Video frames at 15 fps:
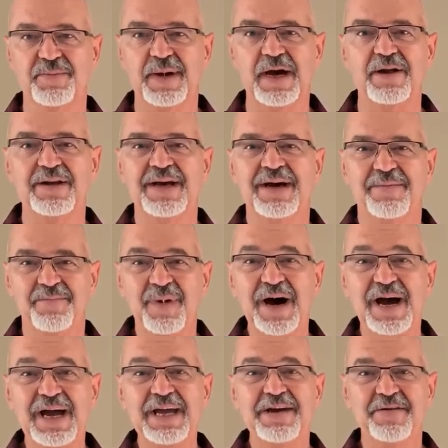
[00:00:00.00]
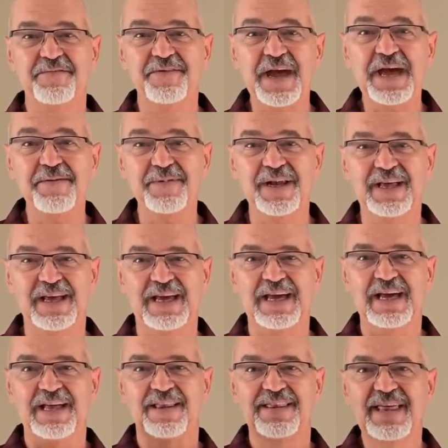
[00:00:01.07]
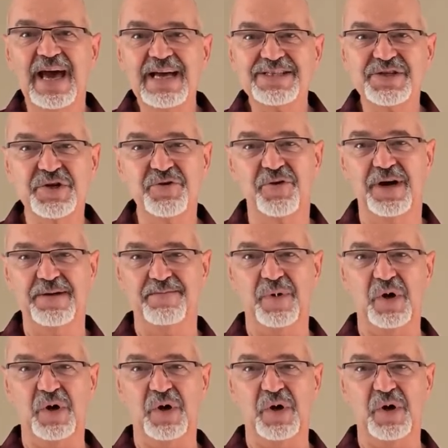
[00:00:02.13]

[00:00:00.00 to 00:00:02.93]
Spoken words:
about? My family. That's who I'm